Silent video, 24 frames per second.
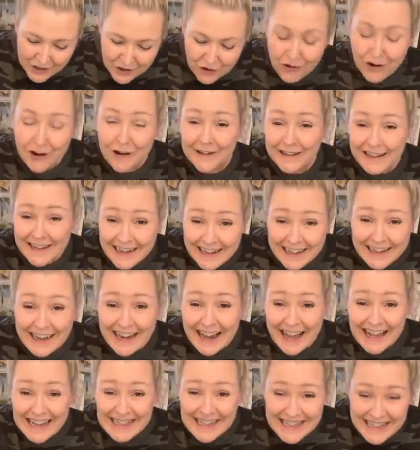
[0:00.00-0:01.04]
You gonna need a
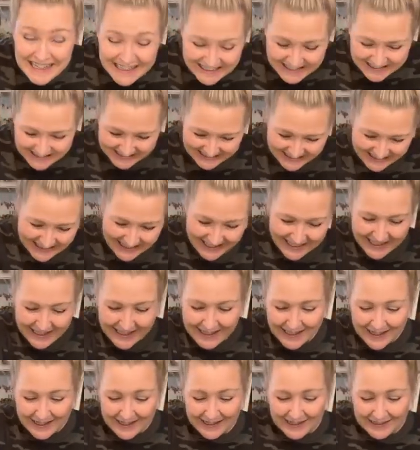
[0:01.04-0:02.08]
lesson?
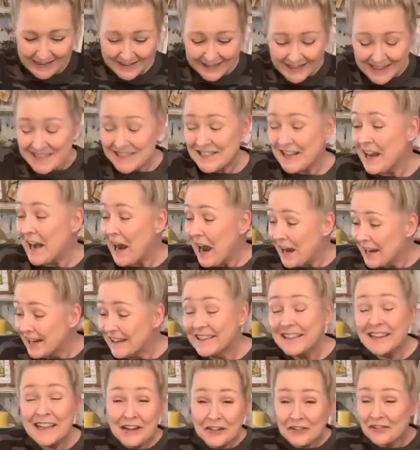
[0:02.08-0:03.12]
Listen,
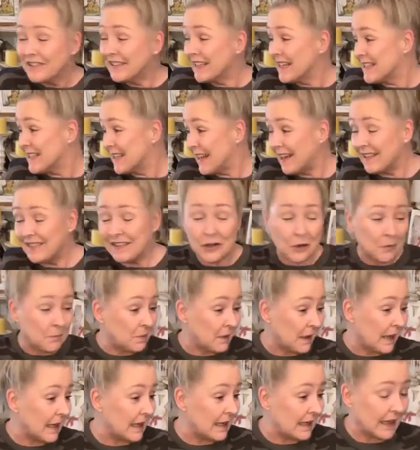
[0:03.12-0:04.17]
I literally sat there and
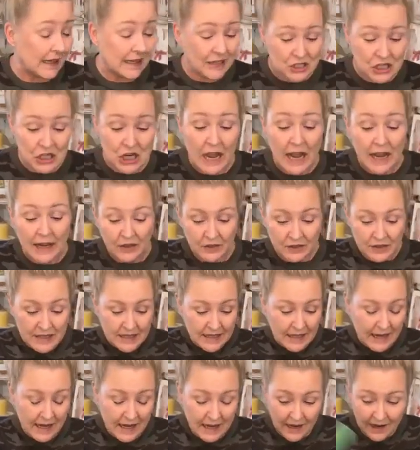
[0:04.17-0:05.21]
played like a child
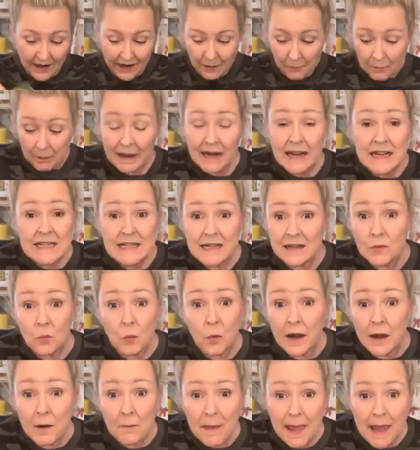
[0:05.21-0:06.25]
today, but I didn't
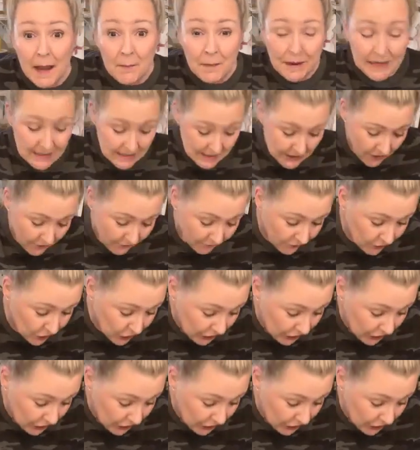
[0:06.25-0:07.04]
want to make myself